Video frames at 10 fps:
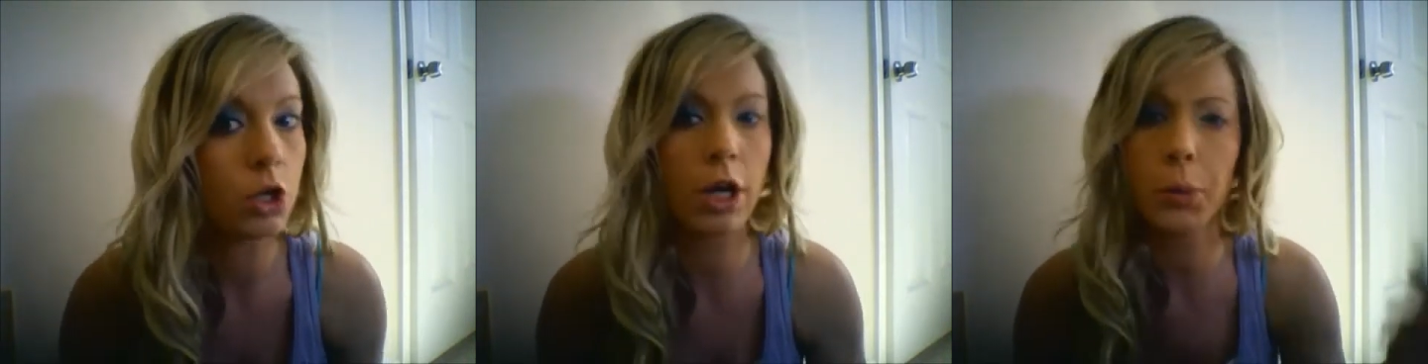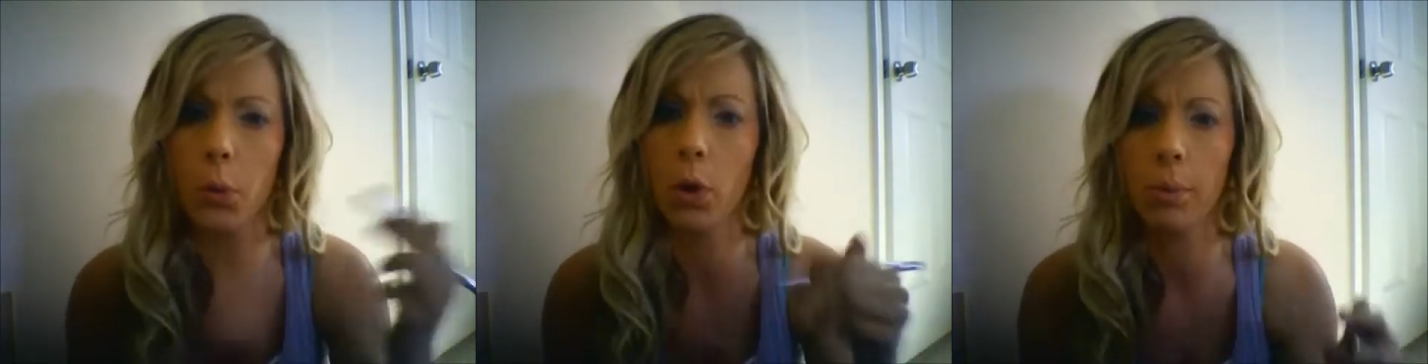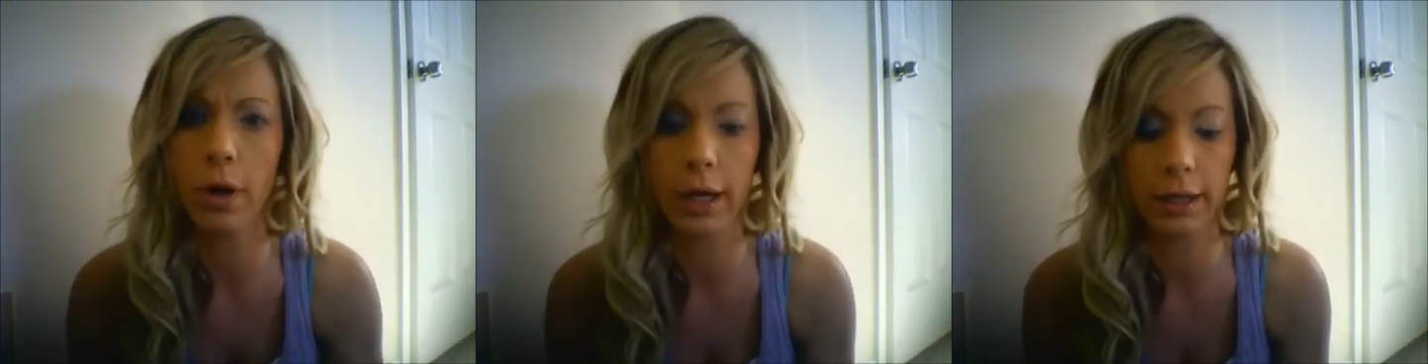Tried to
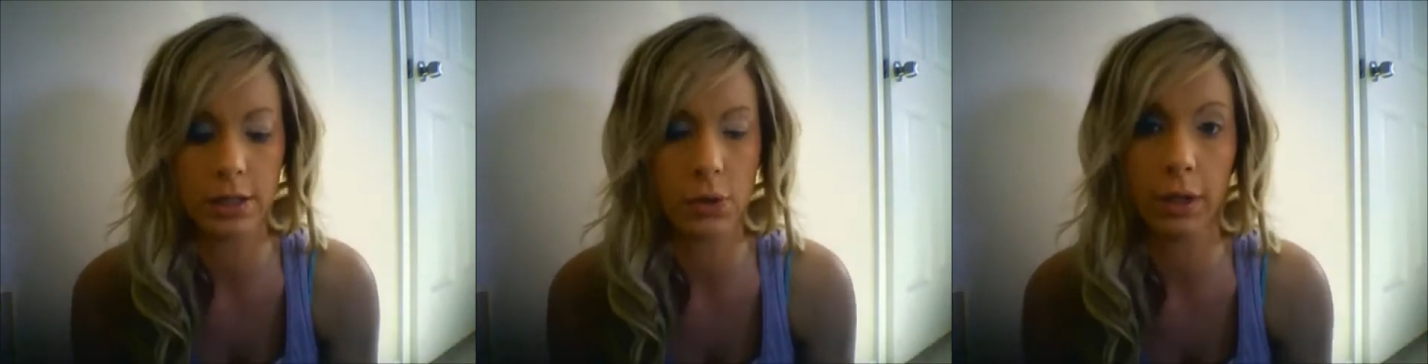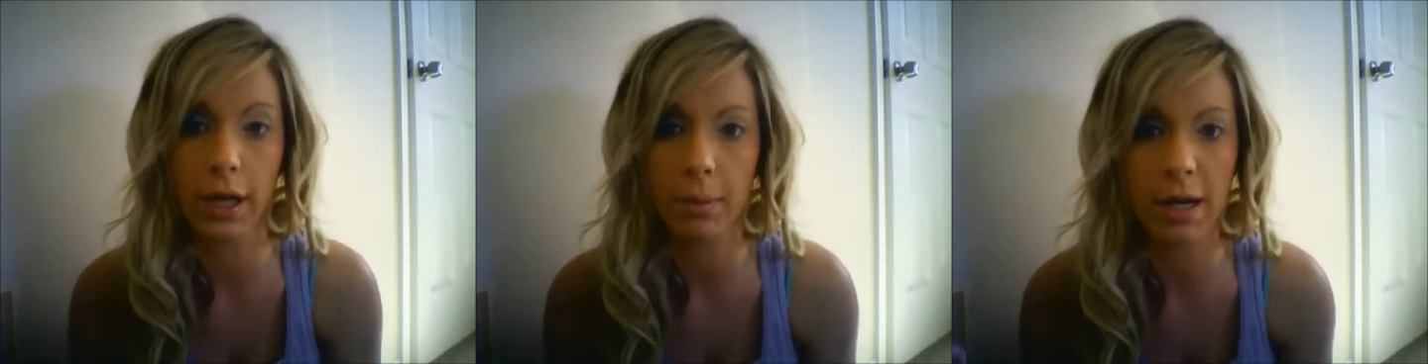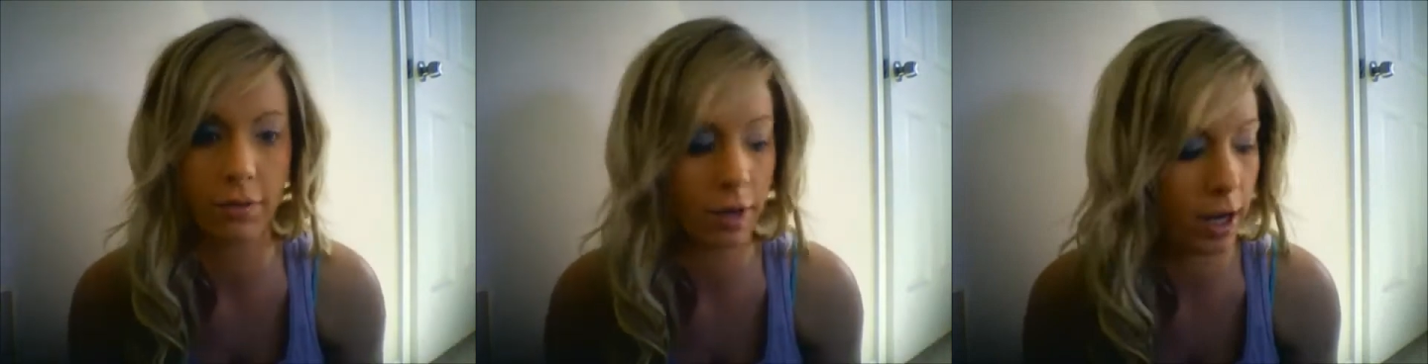incorporate at least to a lot of
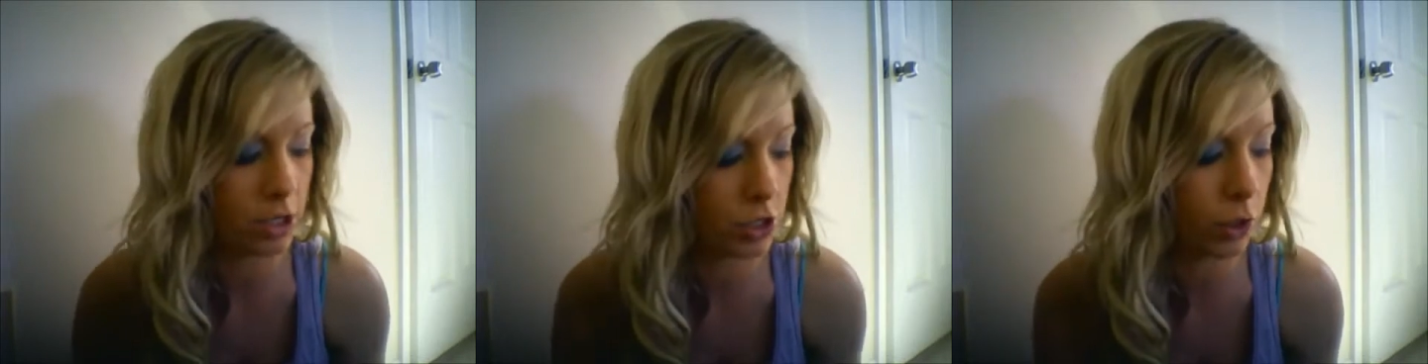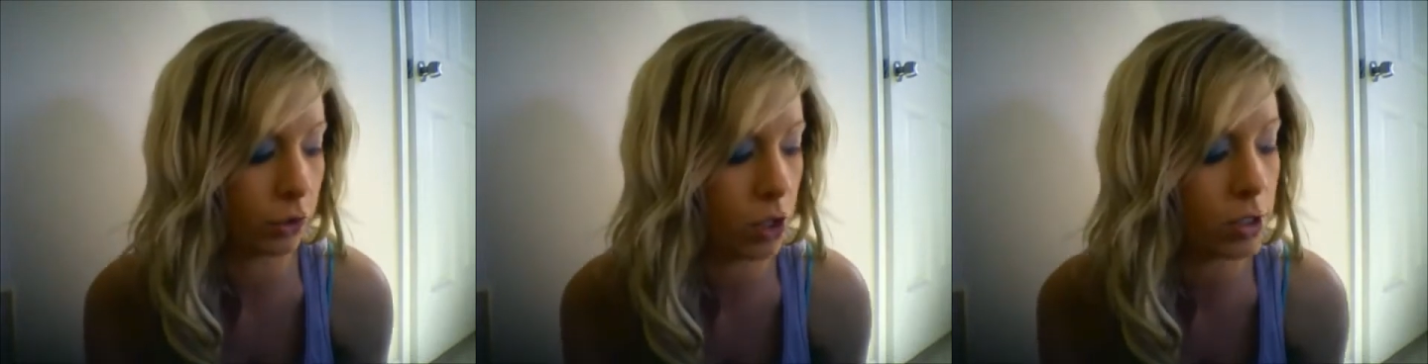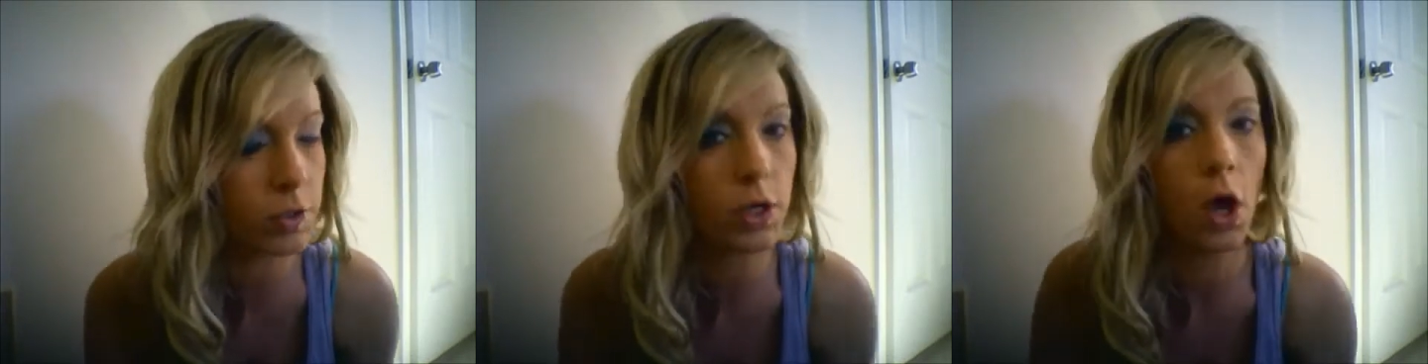my different eyeshadow
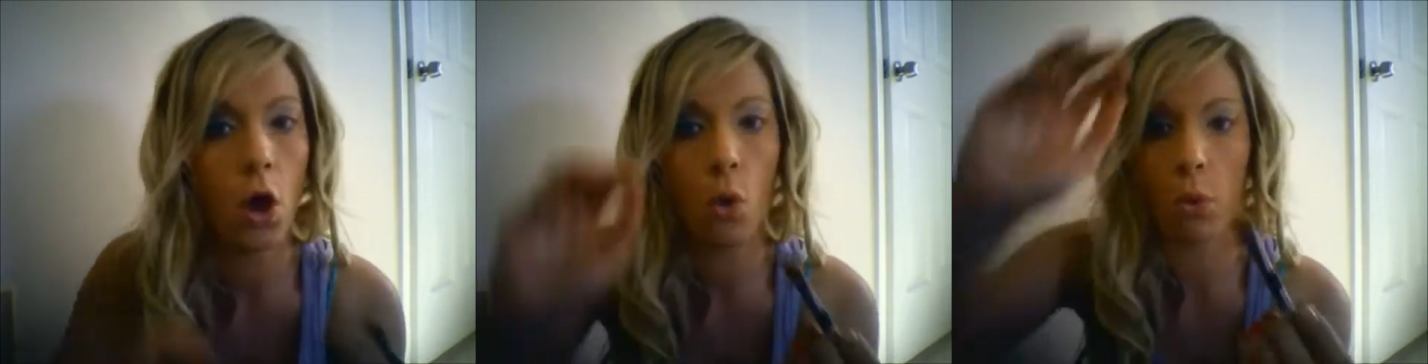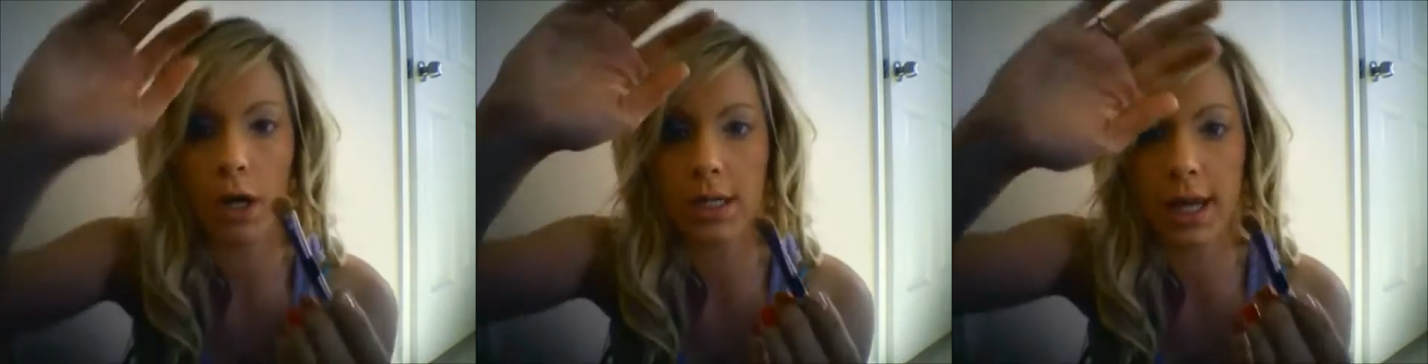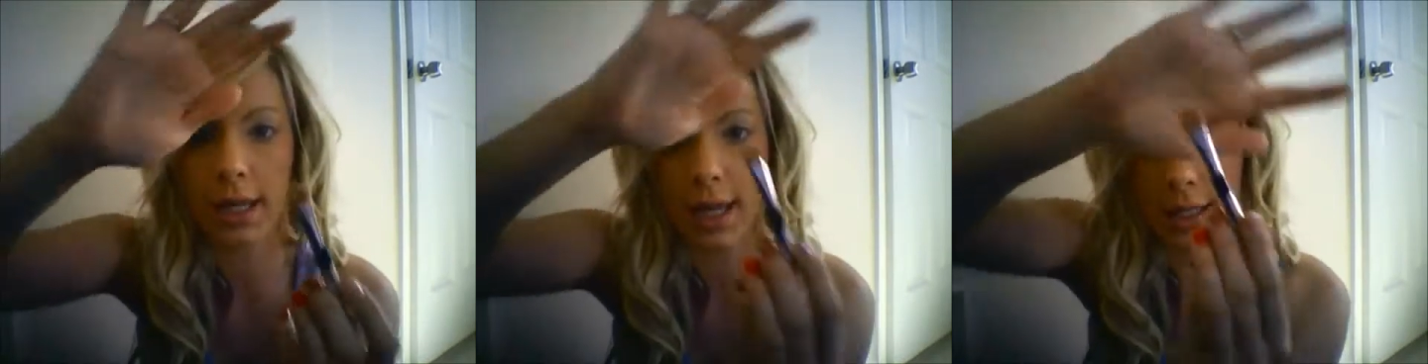looks. We're going to take that